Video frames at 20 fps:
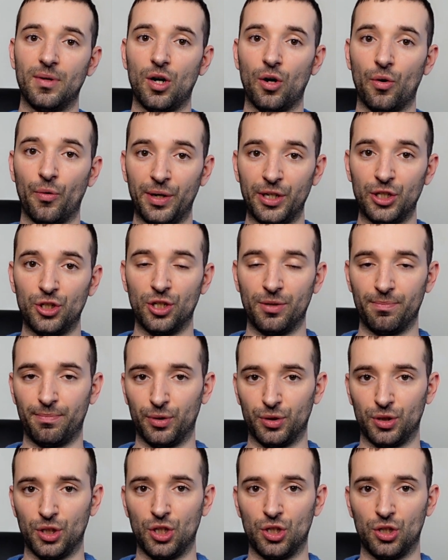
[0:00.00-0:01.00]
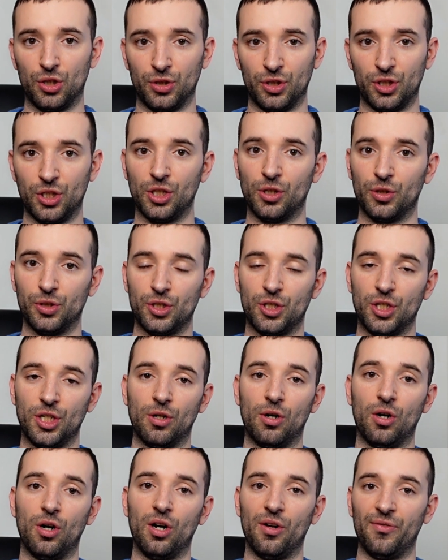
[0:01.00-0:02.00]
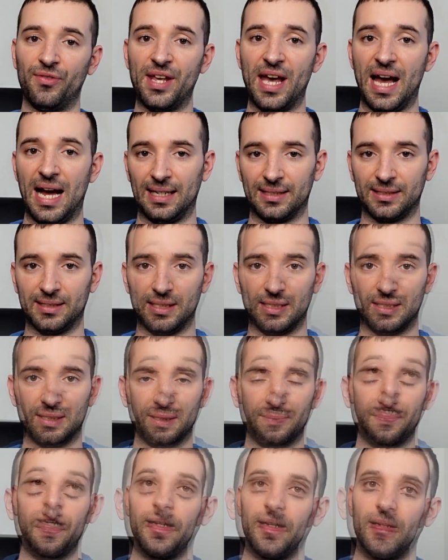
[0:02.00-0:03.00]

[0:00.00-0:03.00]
origin position 0, 0 of the axis.